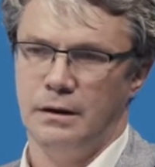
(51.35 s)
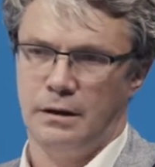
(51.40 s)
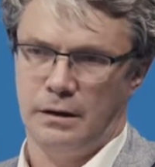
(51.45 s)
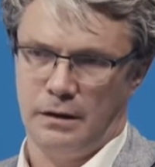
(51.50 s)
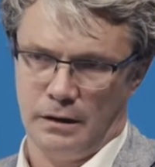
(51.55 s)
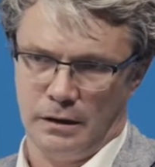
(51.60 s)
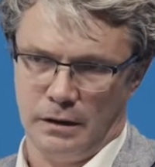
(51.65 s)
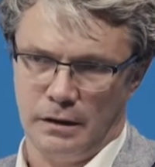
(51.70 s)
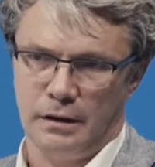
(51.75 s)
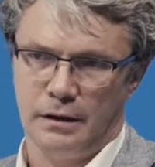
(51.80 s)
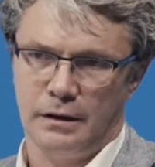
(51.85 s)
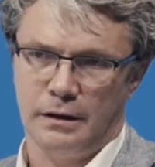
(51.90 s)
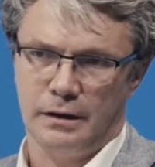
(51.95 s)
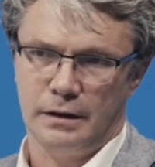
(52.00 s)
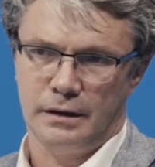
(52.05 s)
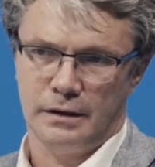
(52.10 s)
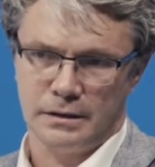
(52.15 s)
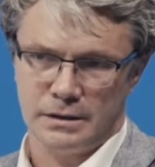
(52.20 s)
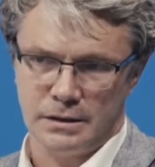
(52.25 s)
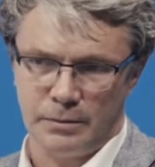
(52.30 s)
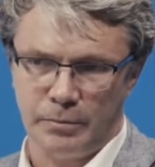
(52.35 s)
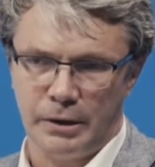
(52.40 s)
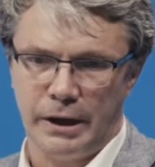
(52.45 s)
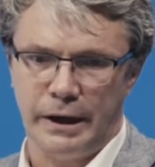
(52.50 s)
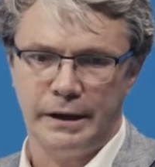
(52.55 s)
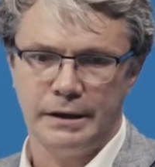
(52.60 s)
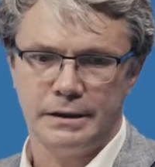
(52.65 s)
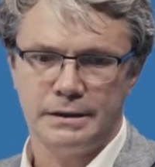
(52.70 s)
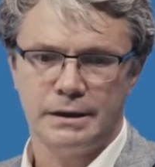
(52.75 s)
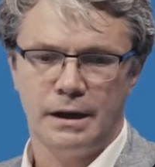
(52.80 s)
uh,
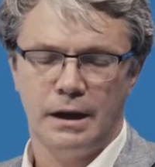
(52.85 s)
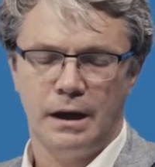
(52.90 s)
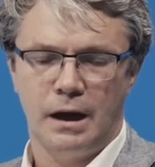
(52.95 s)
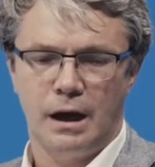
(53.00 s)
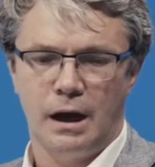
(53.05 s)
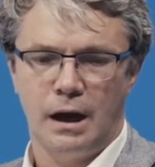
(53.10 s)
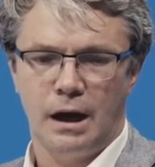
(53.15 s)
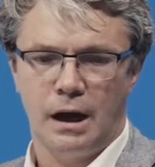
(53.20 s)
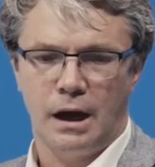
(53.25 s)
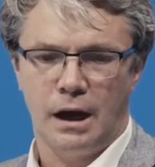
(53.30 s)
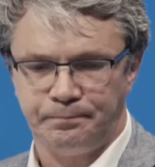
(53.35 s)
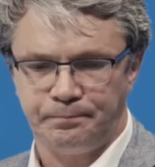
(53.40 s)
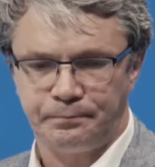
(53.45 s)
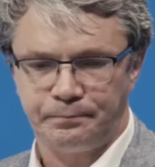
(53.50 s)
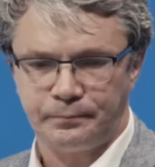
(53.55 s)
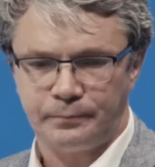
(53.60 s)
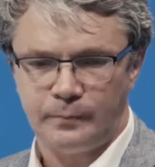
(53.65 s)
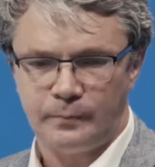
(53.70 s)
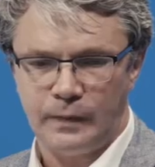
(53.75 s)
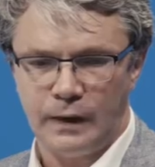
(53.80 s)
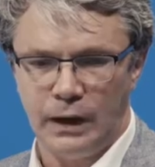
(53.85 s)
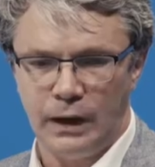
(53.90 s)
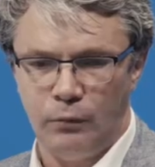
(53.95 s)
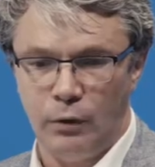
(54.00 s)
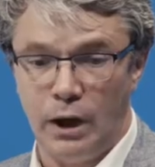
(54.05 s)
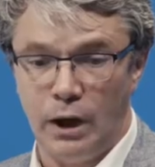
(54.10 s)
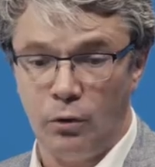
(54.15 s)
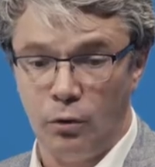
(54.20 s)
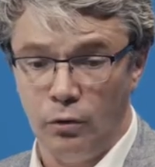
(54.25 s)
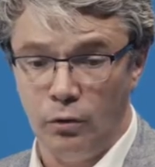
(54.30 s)
suppliers.
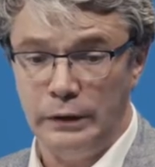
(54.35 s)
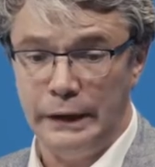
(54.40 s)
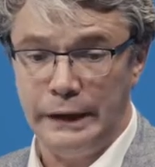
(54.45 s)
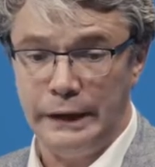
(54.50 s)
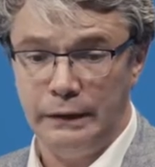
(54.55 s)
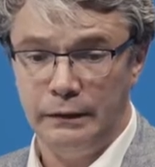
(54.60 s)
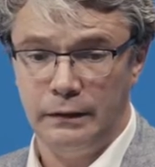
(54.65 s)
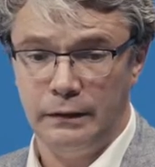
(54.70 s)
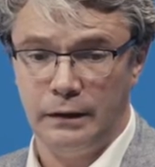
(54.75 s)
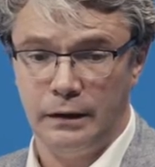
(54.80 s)
We are only